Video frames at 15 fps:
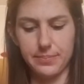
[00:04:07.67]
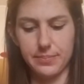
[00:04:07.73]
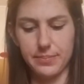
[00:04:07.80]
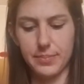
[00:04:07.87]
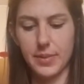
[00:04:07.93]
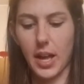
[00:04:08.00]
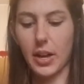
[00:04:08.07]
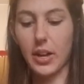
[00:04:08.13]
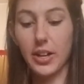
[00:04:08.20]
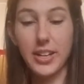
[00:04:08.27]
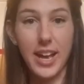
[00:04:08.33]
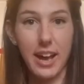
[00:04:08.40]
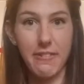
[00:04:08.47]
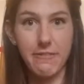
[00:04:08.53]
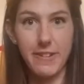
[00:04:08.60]
not good to
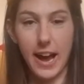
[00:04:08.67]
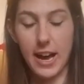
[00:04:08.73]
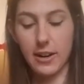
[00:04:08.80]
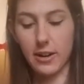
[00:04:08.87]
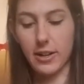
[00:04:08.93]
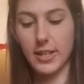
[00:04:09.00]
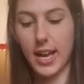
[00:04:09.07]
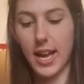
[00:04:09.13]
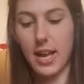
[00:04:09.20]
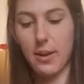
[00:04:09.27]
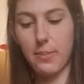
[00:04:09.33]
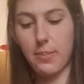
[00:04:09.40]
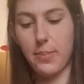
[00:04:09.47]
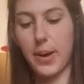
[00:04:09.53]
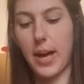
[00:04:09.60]
have fat in our
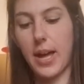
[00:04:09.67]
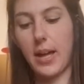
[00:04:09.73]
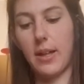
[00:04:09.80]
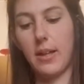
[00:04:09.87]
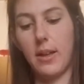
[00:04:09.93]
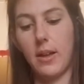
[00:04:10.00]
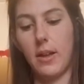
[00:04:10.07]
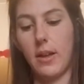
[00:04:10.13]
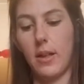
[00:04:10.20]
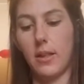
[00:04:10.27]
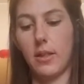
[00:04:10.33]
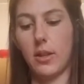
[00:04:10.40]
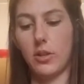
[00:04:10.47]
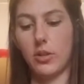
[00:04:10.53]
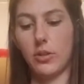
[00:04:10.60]
diet, but
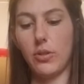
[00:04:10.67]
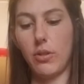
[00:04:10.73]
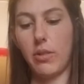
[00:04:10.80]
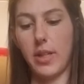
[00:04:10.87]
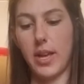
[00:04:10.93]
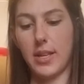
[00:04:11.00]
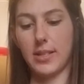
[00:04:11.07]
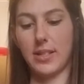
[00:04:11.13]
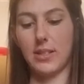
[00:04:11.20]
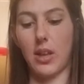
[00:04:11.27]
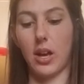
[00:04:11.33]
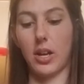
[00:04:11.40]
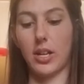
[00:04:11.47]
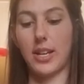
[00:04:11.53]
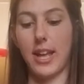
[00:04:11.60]
the truth is it's
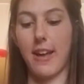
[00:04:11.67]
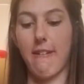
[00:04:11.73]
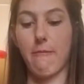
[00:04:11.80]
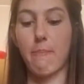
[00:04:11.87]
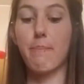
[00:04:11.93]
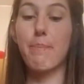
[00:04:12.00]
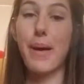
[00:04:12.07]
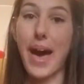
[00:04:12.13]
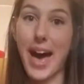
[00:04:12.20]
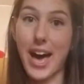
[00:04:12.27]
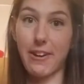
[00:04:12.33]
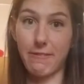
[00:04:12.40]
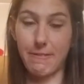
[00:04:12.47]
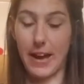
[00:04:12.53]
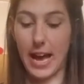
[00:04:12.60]
not good to have
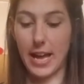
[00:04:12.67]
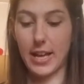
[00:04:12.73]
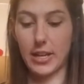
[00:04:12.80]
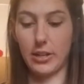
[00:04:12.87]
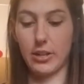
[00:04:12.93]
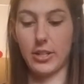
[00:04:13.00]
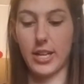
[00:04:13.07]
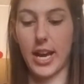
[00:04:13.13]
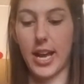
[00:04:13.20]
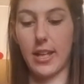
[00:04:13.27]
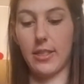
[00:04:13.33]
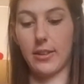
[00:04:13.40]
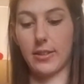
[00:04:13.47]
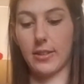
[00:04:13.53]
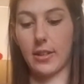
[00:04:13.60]
bad fat in your diet.
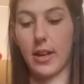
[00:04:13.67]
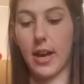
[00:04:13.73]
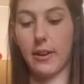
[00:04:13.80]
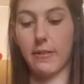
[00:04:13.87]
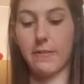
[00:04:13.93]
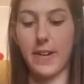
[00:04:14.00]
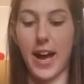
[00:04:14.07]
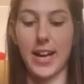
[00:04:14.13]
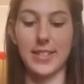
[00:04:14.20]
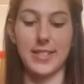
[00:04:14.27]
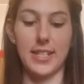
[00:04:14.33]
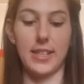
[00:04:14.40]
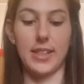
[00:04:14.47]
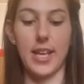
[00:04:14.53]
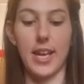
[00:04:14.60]
There's a lot of fats
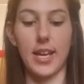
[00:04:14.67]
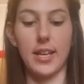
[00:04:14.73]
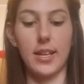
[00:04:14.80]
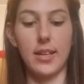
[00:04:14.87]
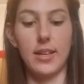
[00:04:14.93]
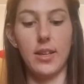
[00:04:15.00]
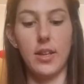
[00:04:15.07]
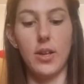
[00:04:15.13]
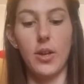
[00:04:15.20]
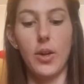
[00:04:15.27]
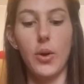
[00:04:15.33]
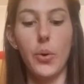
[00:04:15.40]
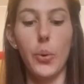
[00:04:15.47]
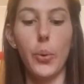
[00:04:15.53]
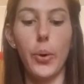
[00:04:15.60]
in
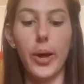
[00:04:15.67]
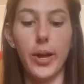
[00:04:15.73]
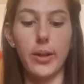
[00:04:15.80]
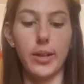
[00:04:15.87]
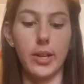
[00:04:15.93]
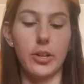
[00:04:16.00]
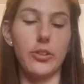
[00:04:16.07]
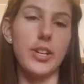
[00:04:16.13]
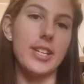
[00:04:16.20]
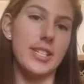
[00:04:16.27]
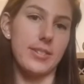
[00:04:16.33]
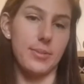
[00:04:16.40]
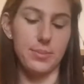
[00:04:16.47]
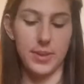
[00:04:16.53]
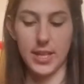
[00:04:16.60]
oil and grease
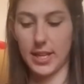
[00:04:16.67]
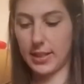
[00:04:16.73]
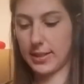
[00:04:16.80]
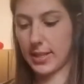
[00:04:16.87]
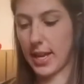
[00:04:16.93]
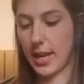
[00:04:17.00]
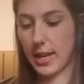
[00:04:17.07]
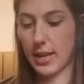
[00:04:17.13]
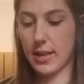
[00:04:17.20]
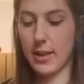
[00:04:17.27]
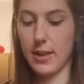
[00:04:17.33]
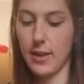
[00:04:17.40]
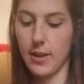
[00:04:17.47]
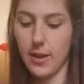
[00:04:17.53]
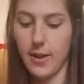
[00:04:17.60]
from things like
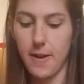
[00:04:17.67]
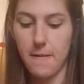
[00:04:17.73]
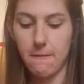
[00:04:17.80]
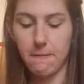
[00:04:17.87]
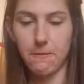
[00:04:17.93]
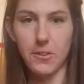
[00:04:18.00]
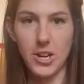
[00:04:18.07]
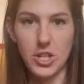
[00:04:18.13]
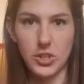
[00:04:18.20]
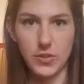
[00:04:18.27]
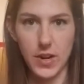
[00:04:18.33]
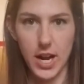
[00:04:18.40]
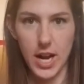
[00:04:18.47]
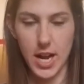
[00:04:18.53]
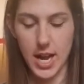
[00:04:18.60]
French
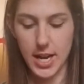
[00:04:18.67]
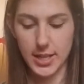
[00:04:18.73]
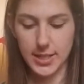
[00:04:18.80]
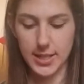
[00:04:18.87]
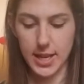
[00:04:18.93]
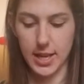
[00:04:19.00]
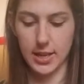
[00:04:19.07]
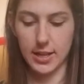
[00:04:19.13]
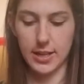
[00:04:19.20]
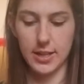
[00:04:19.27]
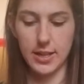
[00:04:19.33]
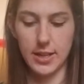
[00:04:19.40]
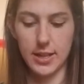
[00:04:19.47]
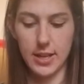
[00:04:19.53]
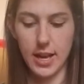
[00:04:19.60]
fries and
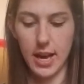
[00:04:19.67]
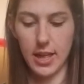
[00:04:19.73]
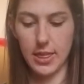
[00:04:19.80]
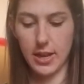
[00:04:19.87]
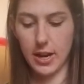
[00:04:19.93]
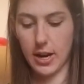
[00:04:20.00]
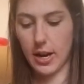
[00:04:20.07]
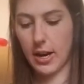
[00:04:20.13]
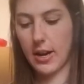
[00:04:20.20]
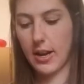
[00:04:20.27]
other